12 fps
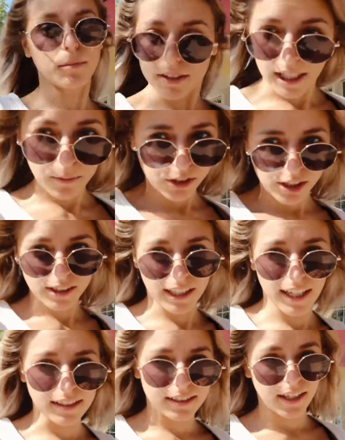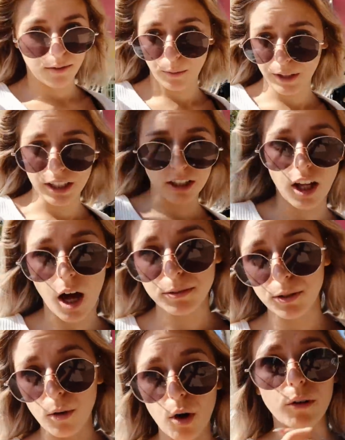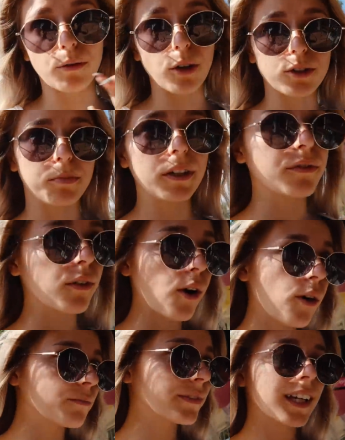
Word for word: some sandwiches, I guess. They have a really good lobster roll and roast beef roll. We